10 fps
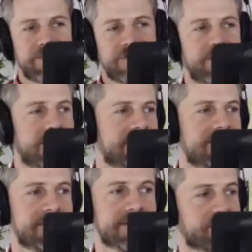for me is
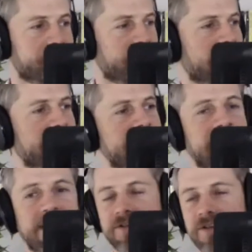just such a perfect
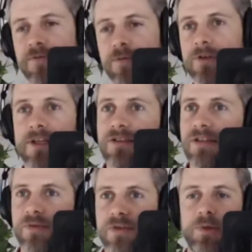analogy of what
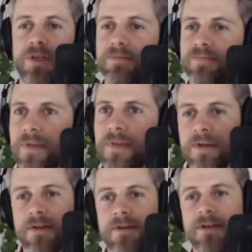leadership should be. You